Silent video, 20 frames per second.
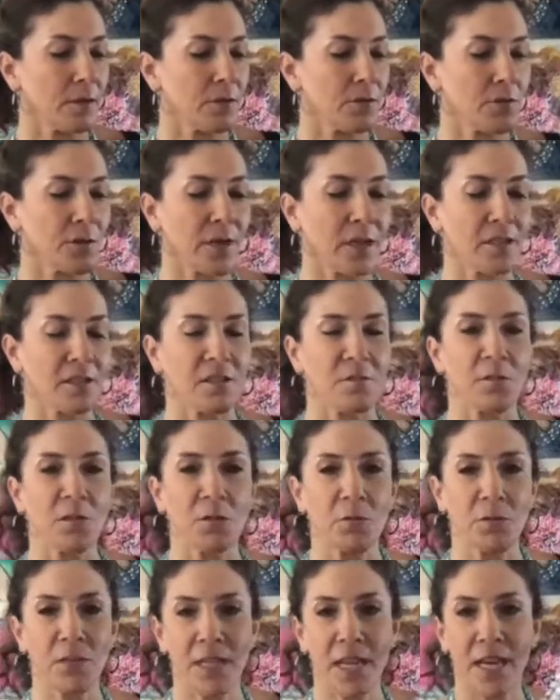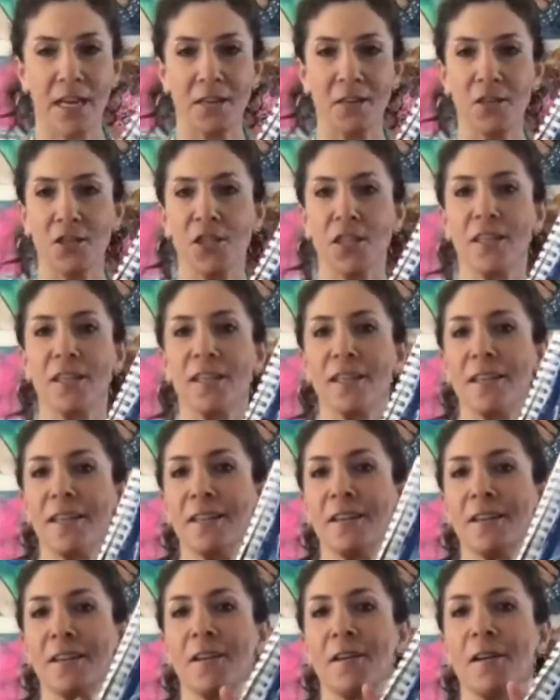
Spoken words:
transmutation,